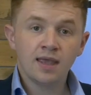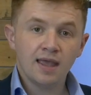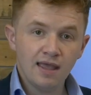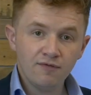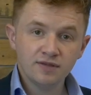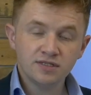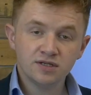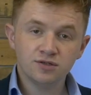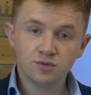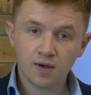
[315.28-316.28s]
If this is
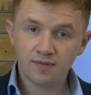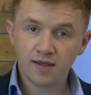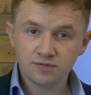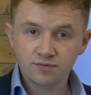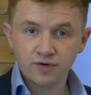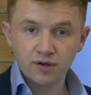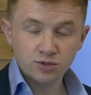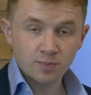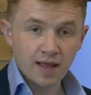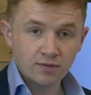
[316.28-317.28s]
under
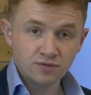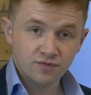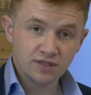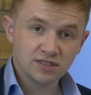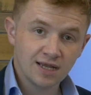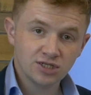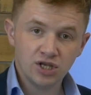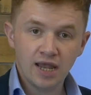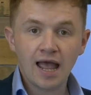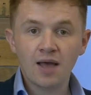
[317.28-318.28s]
£12,300 for this tax
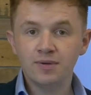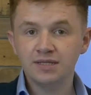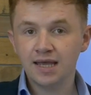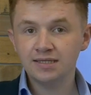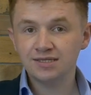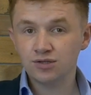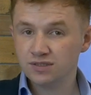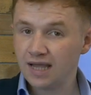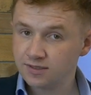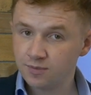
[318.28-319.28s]
year, happy days, there's no
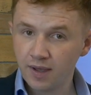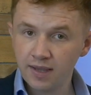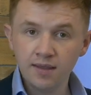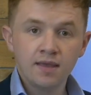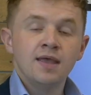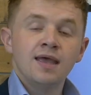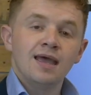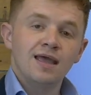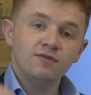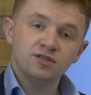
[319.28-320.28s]
tax to pay.
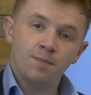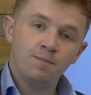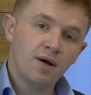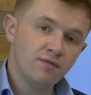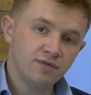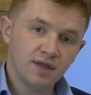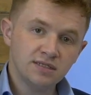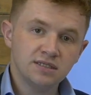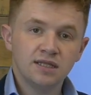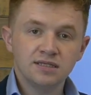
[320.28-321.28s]
If it's above
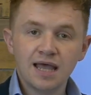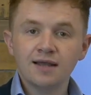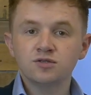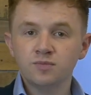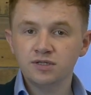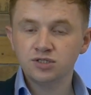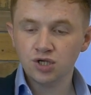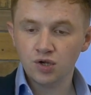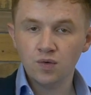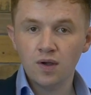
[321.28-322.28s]
this, then tax will be
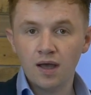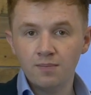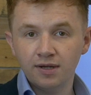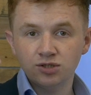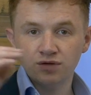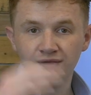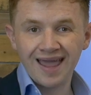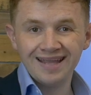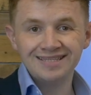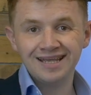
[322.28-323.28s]
due a mixture of
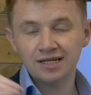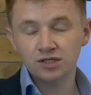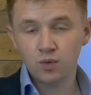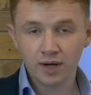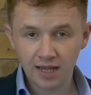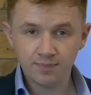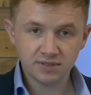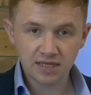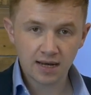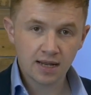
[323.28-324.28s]
18 and 28%,